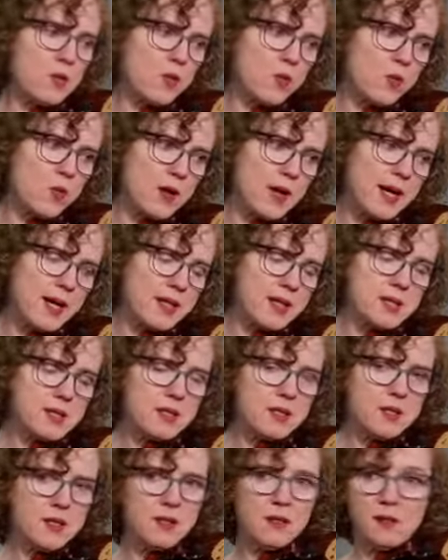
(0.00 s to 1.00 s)
the right
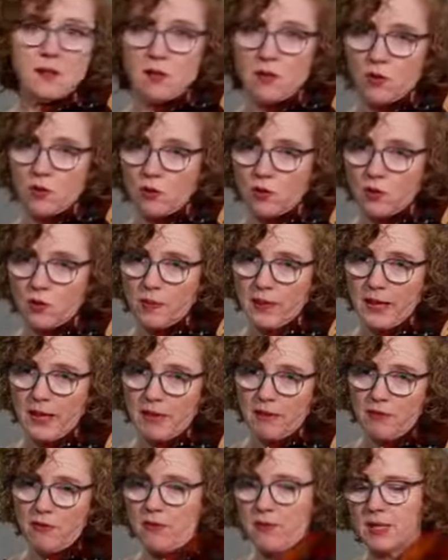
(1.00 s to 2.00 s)
shoulder
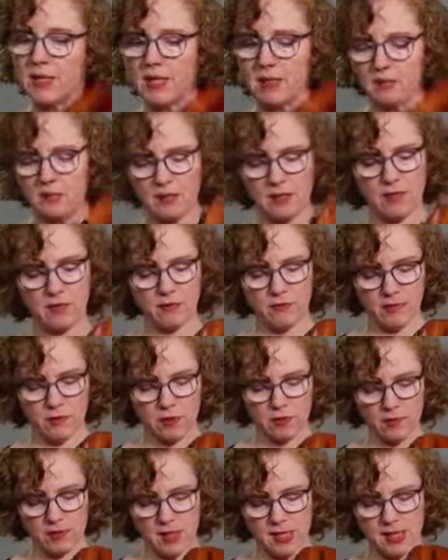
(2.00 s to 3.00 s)
pad for me in the
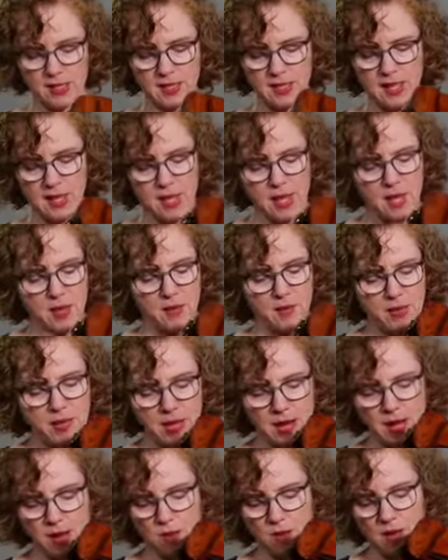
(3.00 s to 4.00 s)
first place,
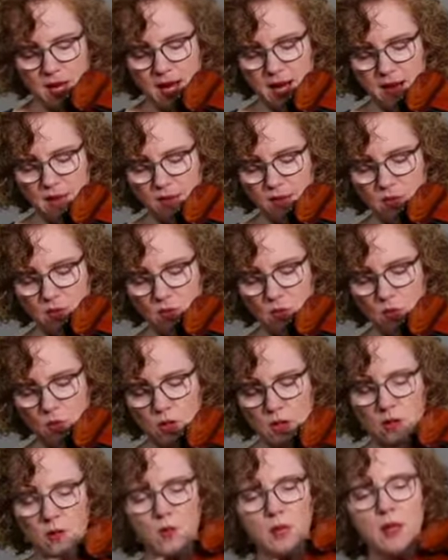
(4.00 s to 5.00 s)
but I would have to
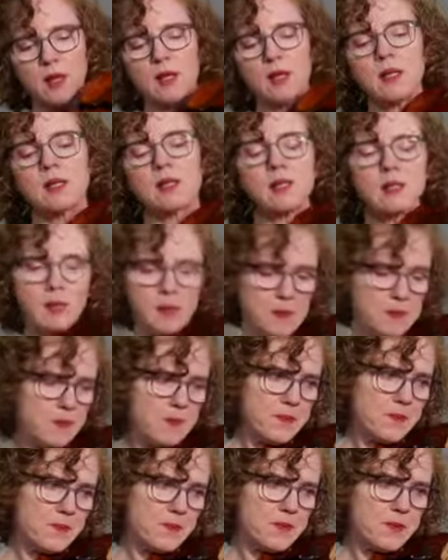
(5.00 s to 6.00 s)
work with it.
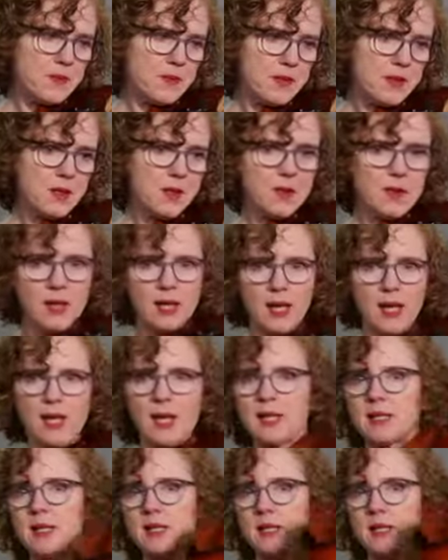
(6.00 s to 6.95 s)
Okay, I